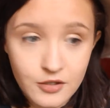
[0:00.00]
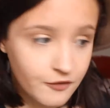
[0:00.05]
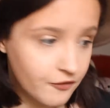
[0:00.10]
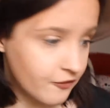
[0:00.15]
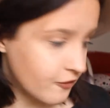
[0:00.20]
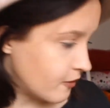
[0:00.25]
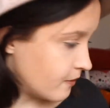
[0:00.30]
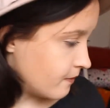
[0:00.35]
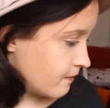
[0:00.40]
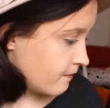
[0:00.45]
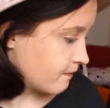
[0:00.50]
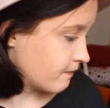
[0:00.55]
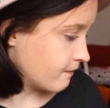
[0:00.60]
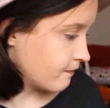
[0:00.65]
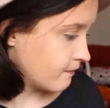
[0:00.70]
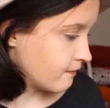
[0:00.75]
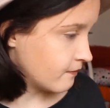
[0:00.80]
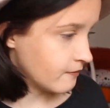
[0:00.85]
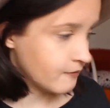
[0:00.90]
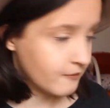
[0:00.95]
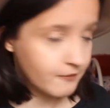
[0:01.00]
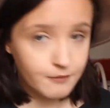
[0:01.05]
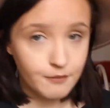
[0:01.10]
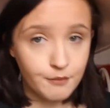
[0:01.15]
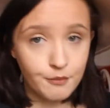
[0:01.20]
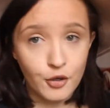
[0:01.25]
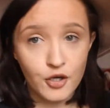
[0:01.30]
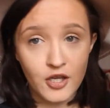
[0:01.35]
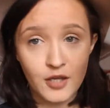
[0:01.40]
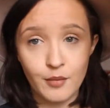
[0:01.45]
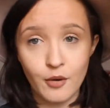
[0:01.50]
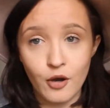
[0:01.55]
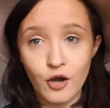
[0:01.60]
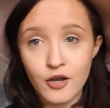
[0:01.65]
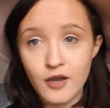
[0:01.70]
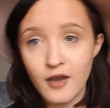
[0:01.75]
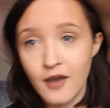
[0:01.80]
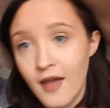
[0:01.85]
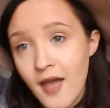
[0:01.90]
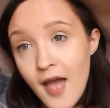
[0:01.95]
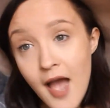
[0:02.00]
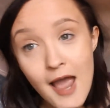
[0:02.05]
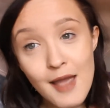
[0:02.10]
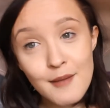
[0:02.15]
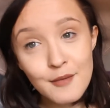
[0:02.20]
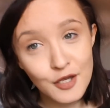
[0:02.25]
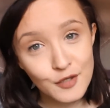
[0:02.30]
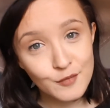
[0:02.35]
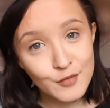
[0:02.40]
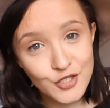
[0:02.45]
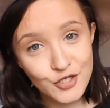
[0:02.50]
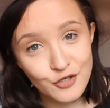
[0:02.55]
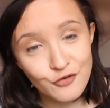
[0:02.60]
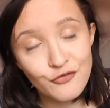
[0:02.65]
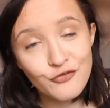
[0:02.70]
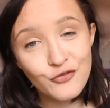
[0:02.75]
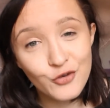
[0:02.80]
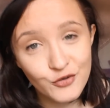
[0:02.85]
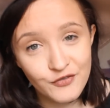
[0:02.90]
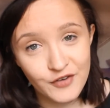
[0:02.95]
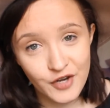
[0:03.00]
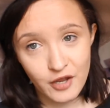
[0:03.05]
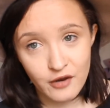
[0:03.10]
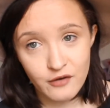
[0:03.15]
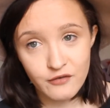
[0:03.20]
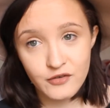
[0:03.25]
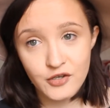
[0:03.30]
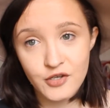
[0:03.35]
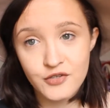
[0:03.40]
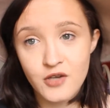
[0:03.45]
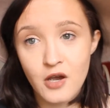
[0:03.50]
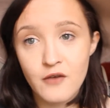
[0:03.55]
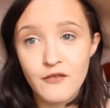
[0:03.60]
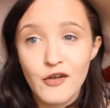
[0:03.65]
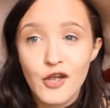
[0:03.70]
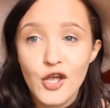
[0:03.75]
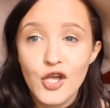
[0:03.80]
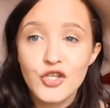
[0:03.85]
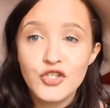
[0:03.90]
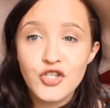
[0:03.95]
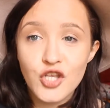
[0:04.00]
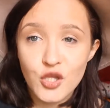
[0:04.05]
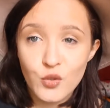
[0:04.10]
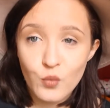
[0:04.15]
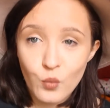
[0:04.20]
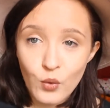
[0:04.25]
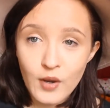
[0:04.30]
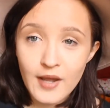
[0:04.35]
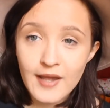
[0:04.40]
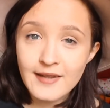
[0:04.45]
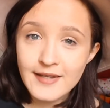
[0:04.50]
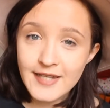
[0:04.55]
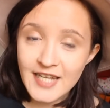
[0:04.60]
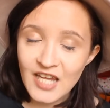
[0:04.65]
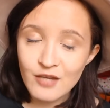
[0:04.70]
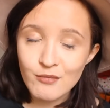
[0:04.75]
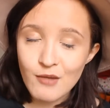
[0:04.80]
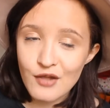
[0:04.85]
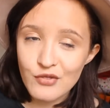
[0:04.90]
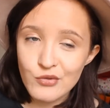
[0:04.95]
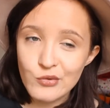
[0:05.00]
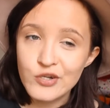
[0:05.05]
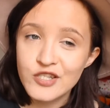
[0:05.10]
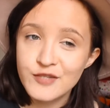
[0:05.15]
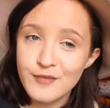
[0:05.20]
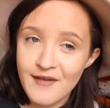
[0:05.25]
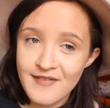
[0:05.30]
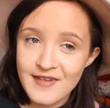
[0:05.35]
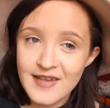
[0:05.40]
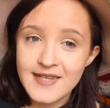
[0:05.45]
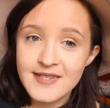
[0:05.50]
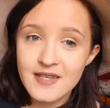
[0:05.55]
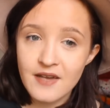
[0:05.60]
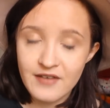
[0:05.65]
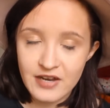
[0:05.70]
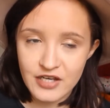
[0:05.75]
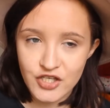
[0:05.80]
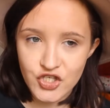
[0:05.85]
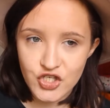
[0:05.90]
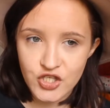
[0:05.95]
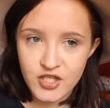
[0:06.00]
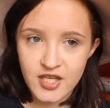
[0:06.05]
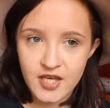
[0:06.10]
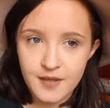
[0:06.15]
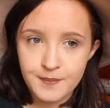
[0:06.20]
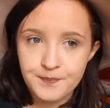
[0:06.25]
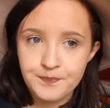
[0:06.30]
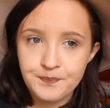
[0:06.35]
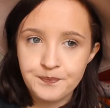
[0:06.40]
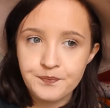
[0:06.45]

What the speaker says: of booky book, I'm gonna be doing full video reviews of. So you will hear my thoughts about this eventually.